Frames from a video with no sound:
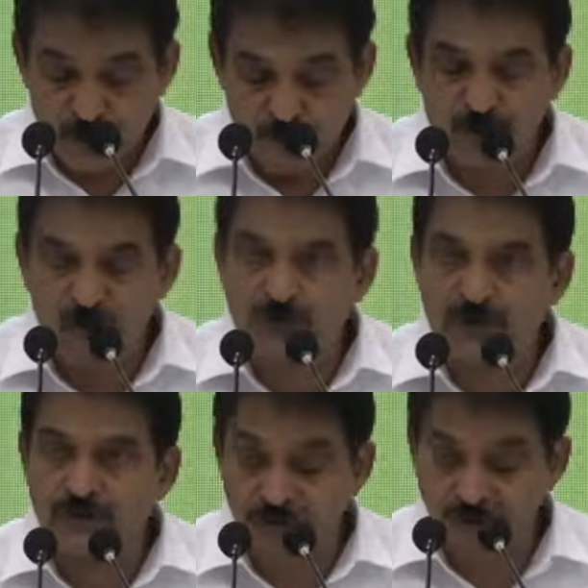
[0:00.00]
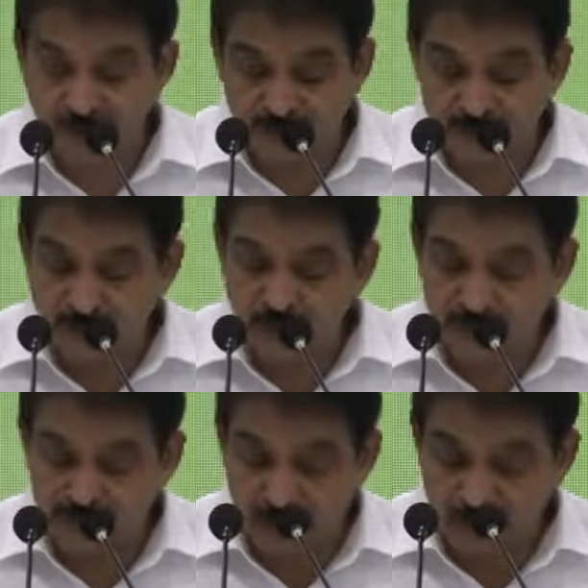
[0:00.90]
Following this, the C W
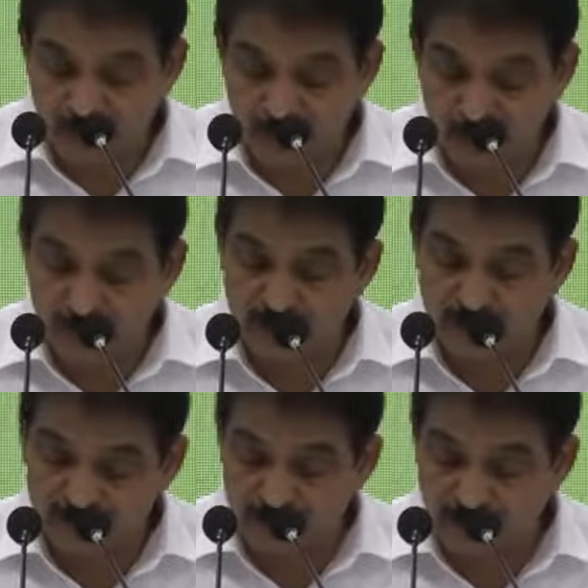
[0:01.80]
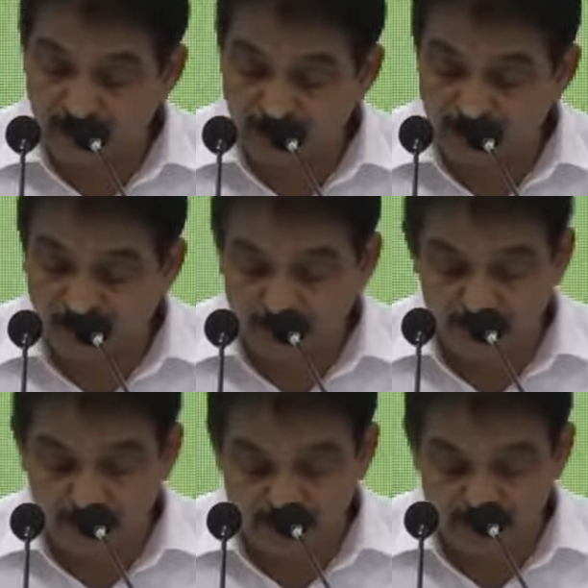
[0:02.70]
C also discussed the proposed
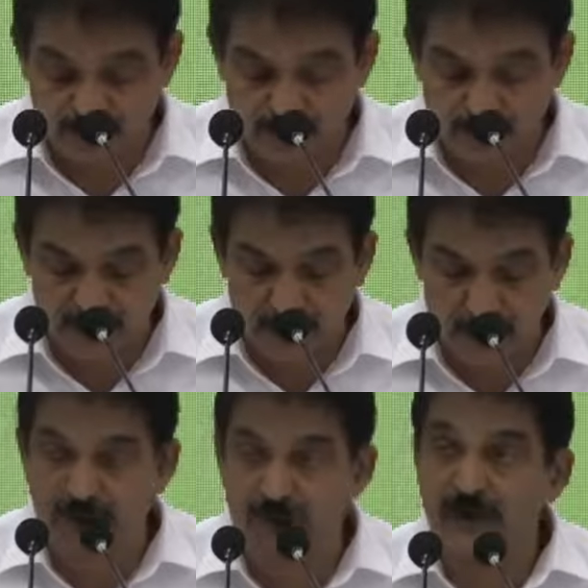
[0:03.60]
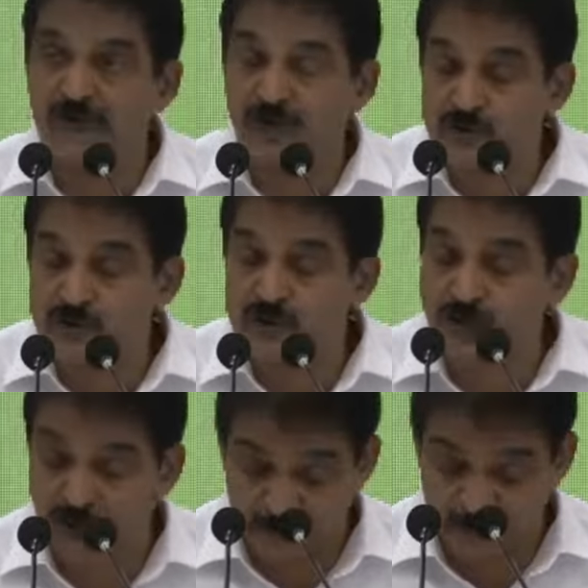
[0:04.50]
significant and
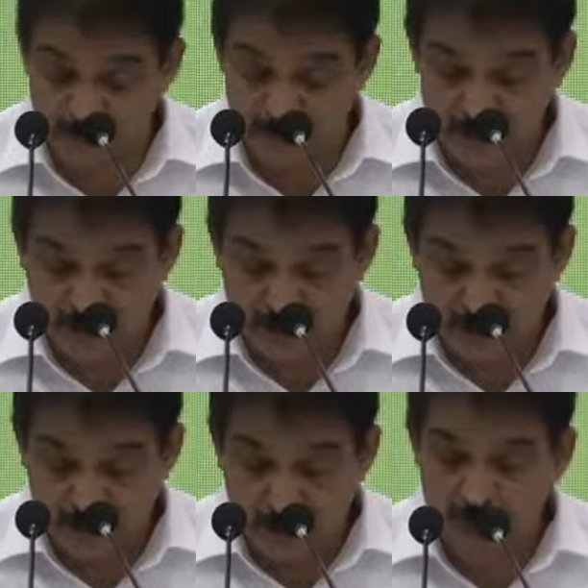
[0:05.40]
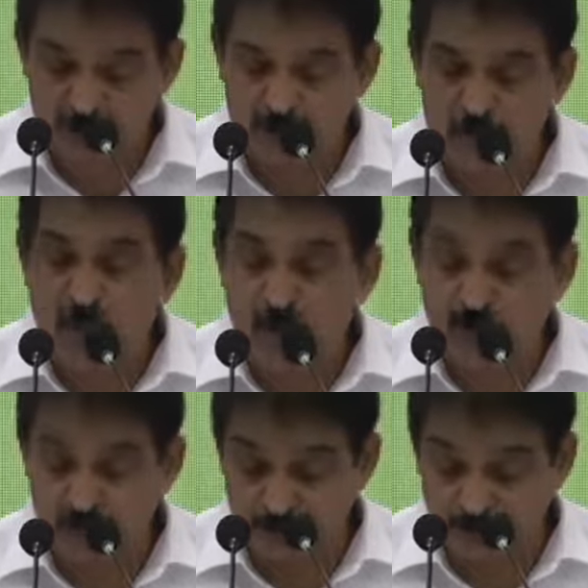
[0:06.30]
revolutionary training
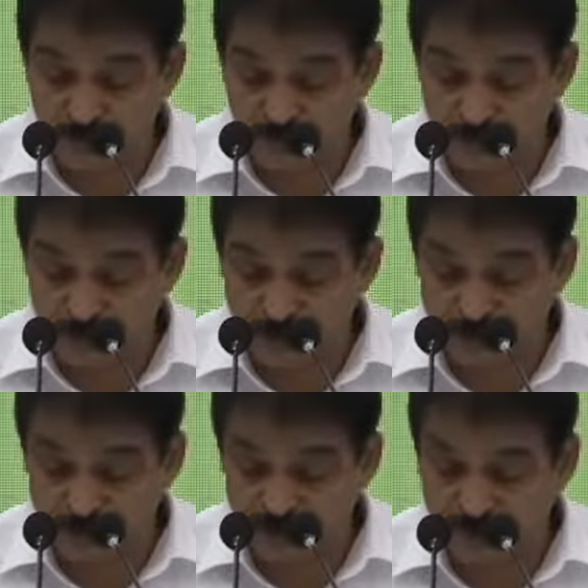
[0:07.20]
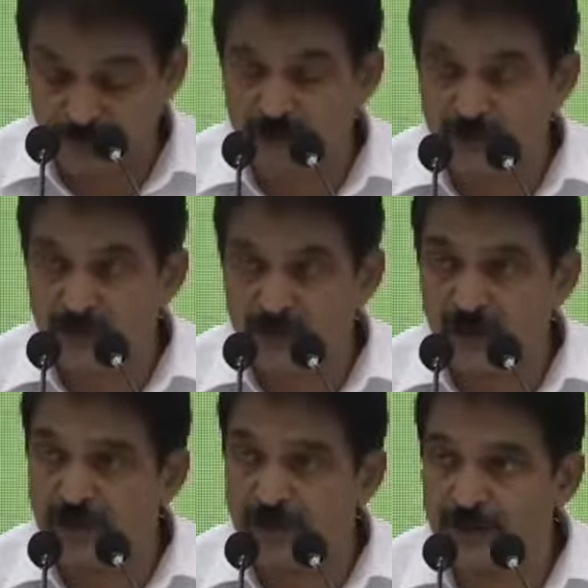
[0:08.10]
program for the party workers
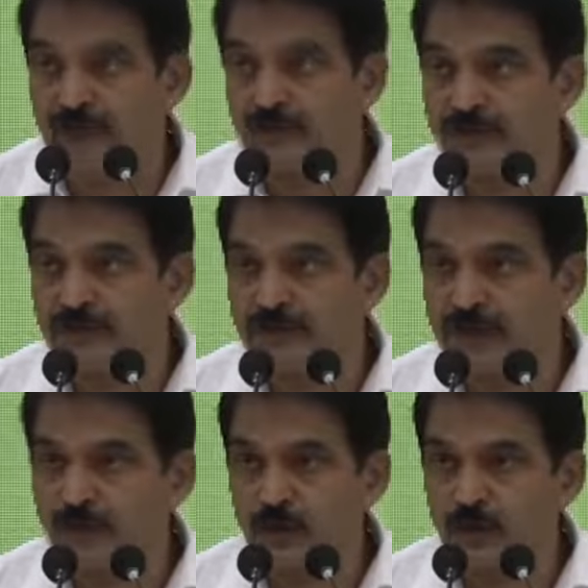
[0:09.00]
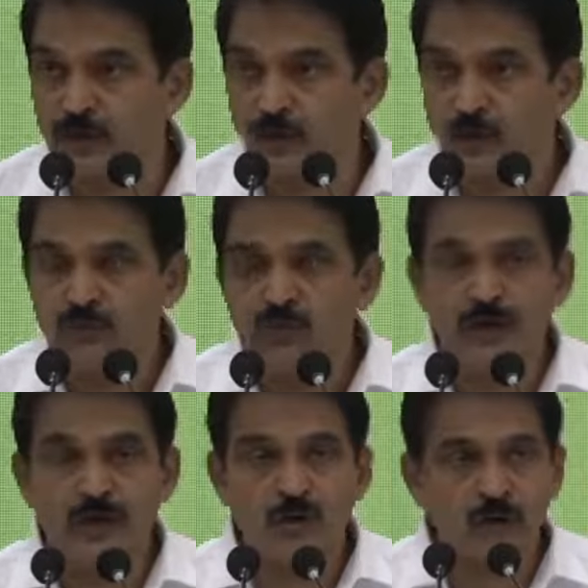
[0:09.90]
and leaders. We
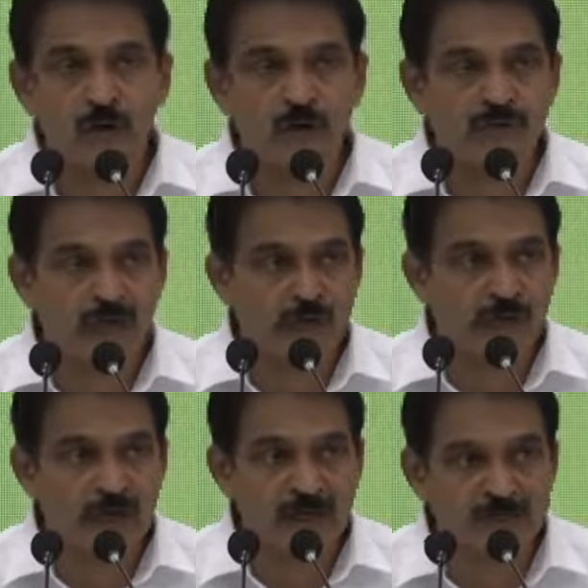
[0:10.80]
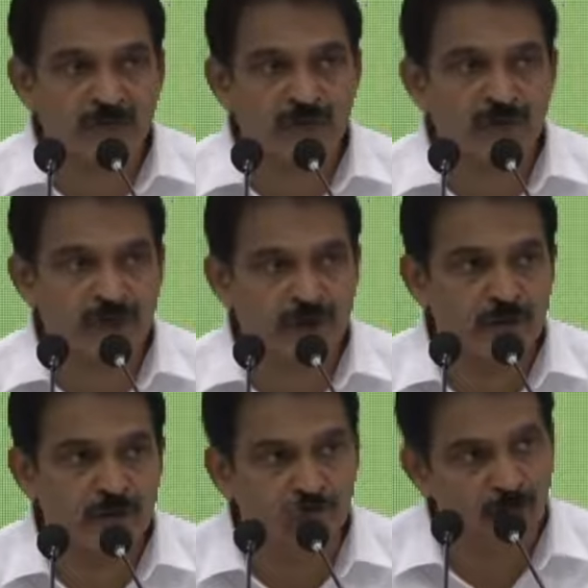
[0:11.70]
are going for a massive
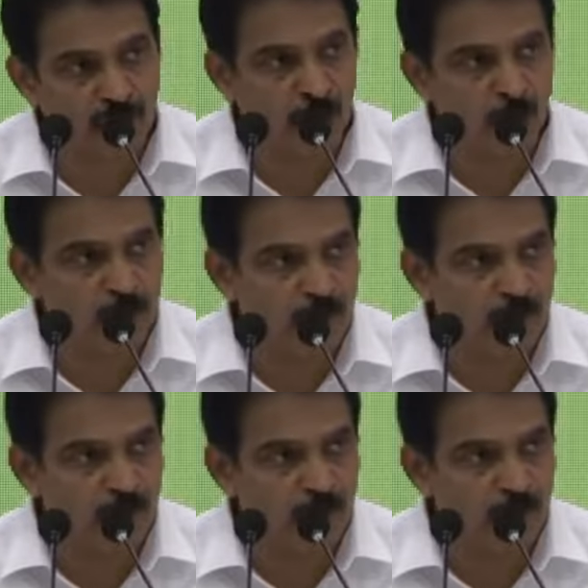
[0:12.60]
training program